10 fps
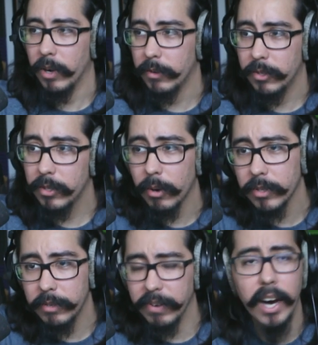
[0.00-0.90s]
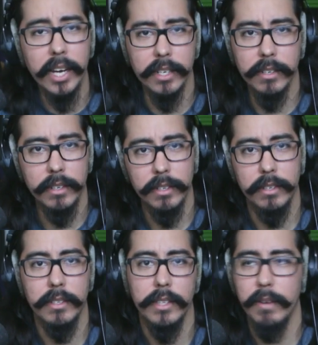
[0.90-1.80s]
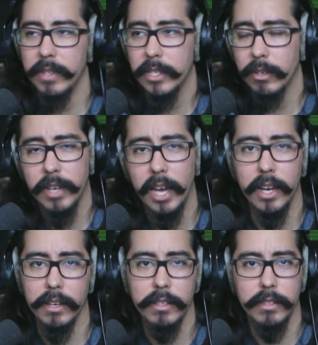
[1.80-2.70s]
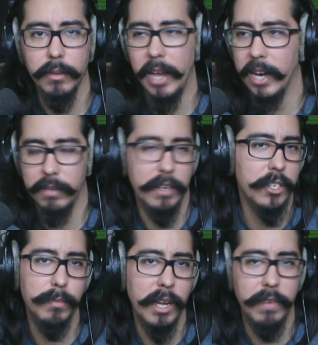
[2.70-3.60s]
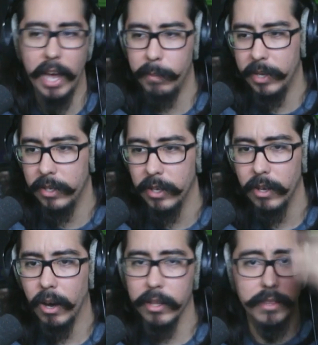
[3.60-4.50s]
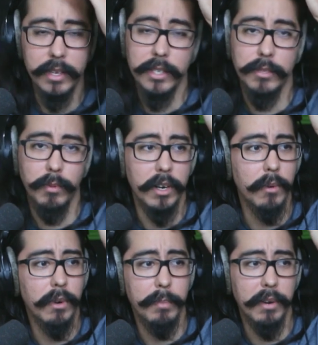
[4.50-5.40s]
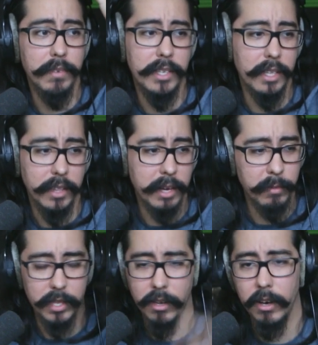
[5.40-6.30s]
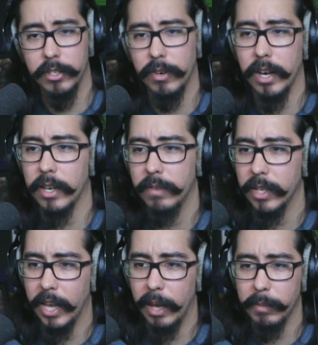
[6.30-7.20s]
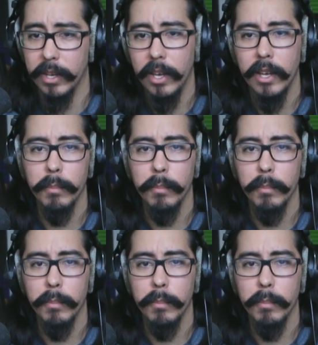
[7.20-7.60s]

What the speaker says: We're totally fine. Everything's okay. The activation may have happened. All the things were perfectly in line with the contract. Everything happened.